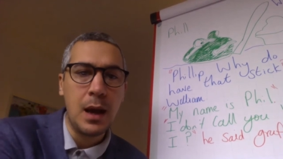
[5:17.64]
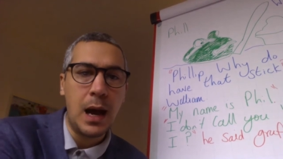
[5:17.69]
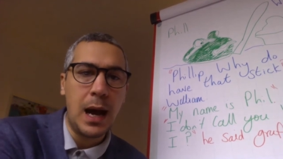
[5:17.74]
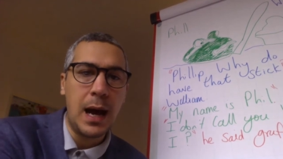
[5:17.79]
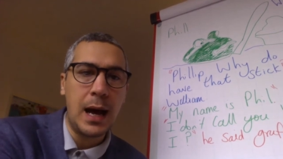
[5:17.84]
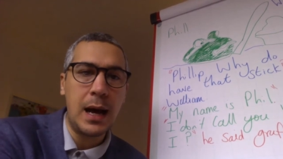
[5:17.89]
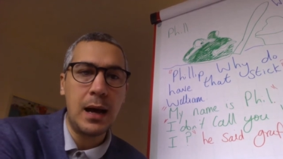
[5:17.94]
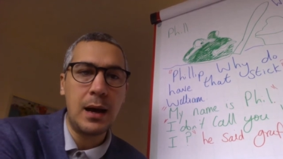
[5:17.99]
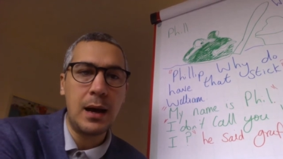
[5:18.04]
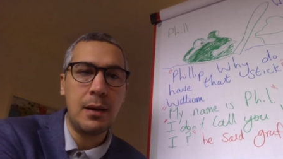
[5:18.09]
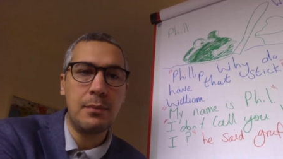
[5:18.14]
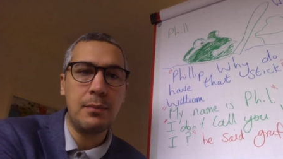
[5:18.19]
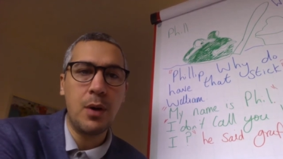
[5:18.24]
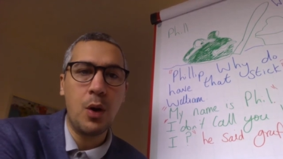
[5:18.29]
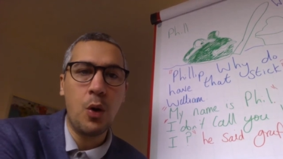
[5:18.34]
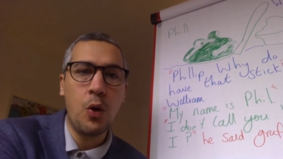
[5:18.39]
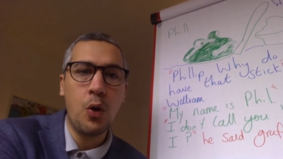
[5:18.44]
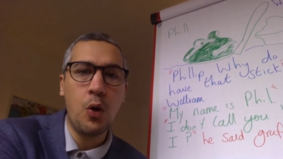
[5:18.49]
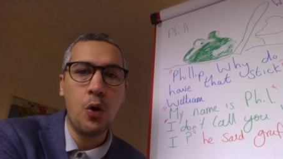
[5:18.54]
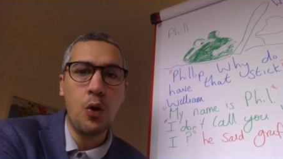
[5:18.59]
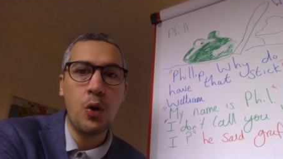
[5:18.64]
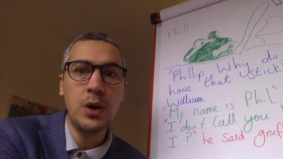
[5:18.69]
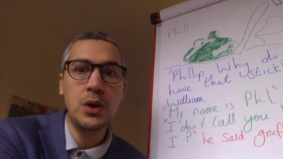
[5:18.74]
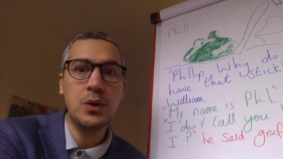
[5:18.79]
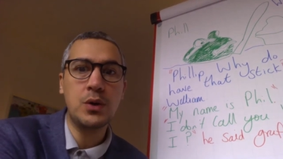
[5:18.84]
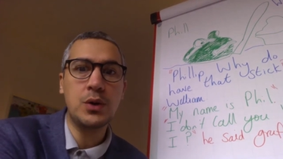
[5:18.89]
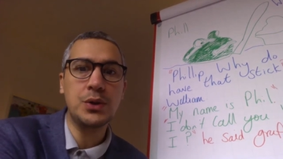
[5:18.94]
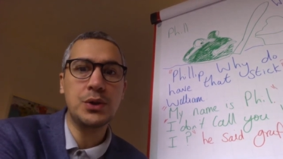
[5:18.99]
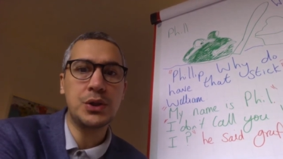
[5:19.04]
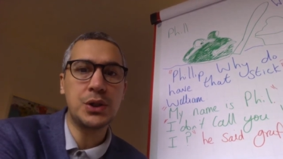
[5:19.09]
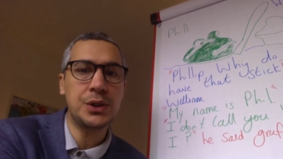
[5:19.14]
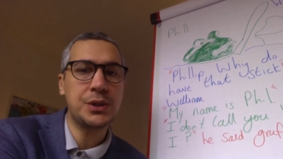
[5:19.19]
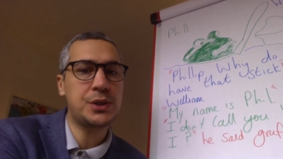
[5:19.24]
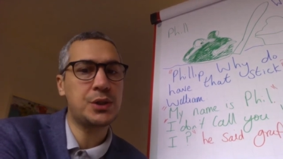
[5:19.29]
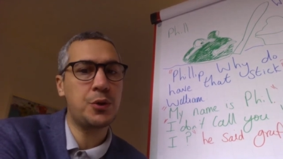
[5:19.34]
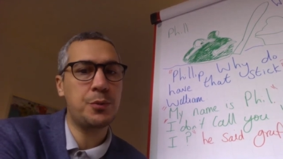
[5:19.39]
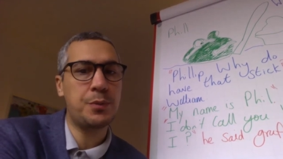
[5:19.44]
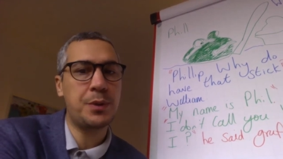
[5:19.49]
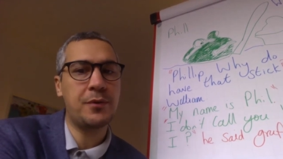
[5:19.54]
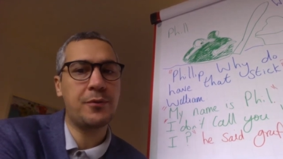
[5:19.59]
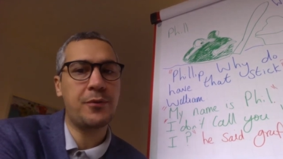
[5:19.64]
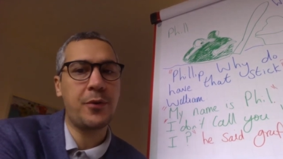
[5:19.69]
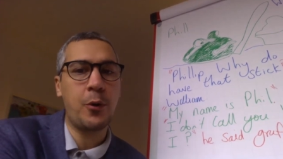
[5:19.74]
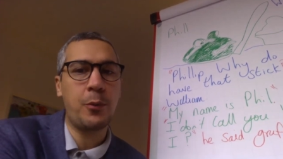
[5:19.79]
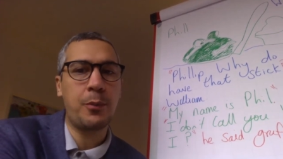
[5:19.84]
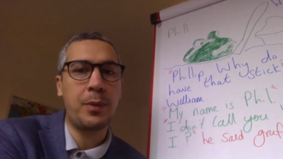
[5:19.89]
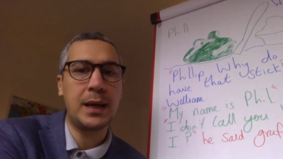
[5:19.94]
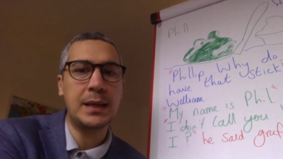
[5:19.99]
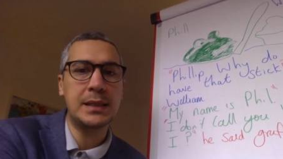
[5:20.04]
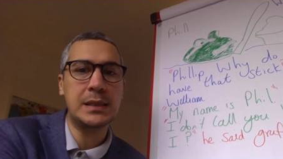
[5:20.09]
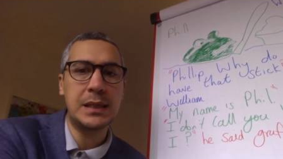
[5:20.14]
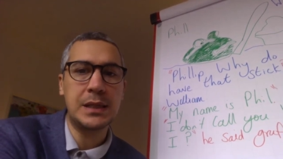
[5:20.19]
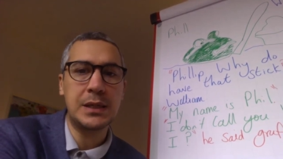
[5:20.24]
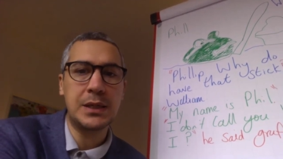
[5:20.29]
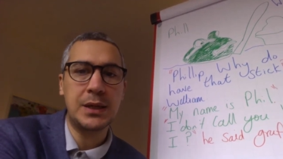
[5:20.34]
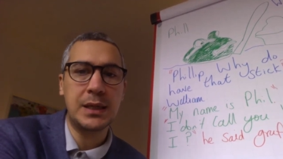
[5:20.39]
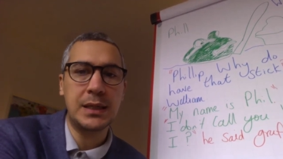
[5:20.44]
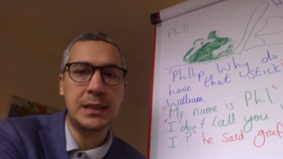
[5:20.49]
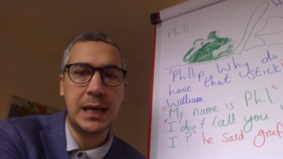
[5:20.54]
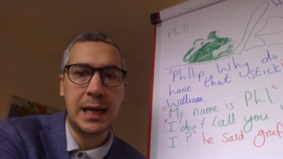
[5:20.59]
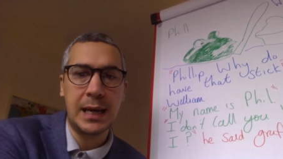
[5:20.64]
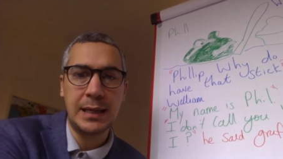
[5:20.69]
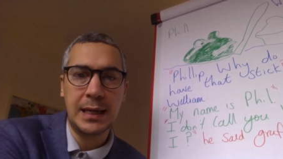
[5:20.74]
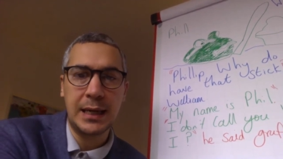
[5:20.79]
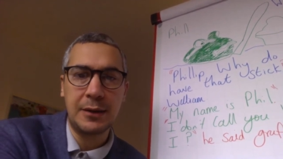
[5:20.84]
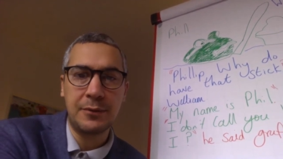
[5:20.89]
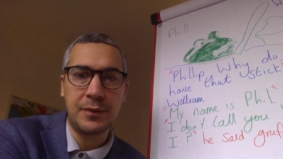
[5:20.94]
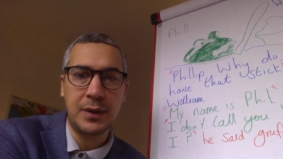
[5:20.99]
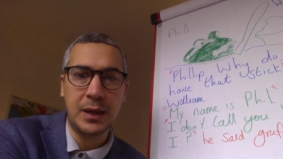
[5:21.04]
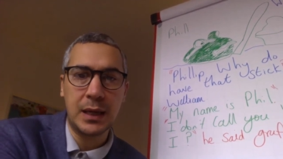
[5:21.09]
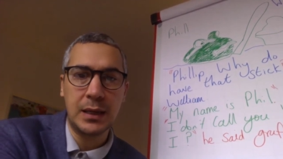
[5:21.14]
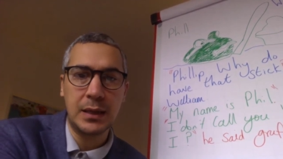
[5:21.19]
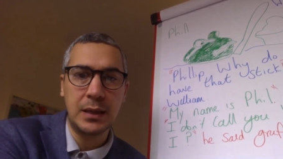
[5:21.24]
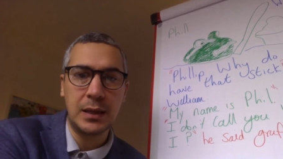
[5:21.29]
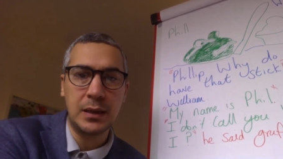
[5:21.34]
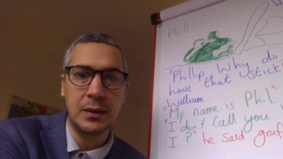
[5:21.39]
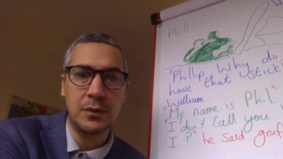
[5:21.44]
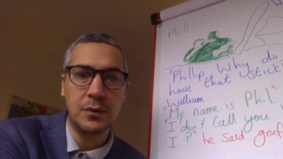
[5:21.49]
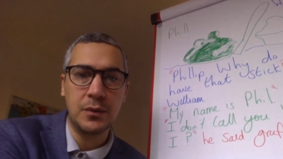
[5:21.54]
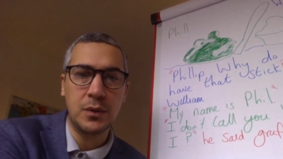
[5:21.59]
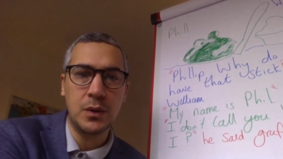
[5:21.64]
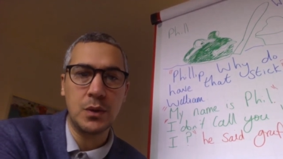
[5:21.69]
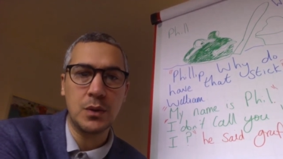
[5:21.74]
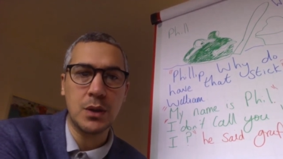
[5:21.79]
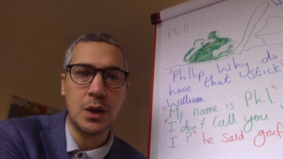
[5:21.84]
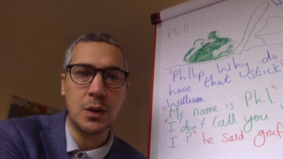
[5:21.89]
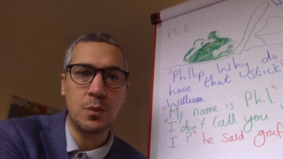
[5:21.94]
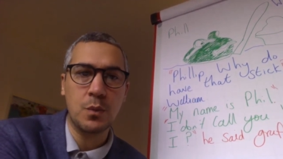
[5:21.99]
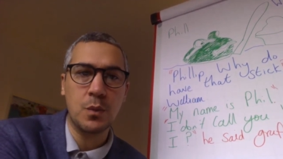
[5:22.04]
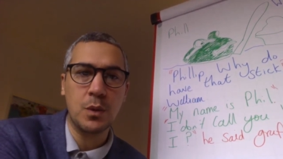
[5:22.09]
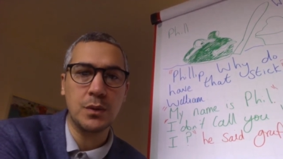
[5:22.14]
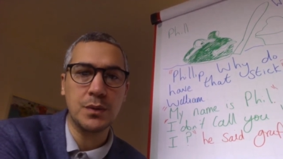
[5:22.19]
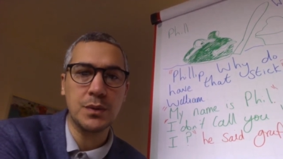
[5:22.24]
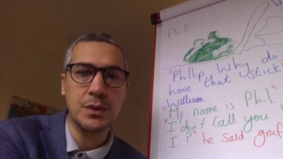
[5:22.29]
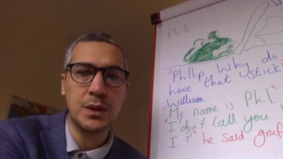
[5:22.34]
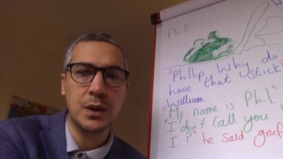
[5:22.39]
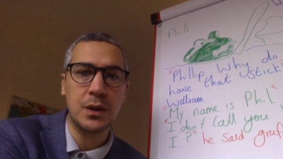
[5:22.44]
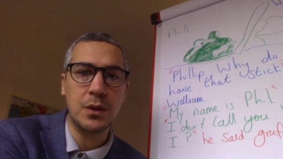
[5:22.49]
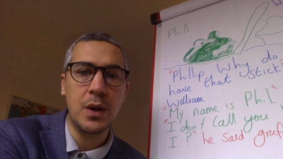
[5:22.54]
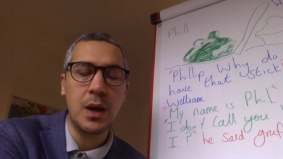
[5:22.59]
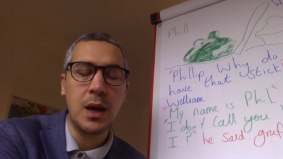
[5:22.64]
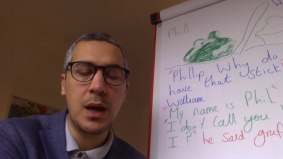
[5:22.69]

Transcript: Um, or you could just do a bit of role play, so you don't need to hand anything in if you don't want to.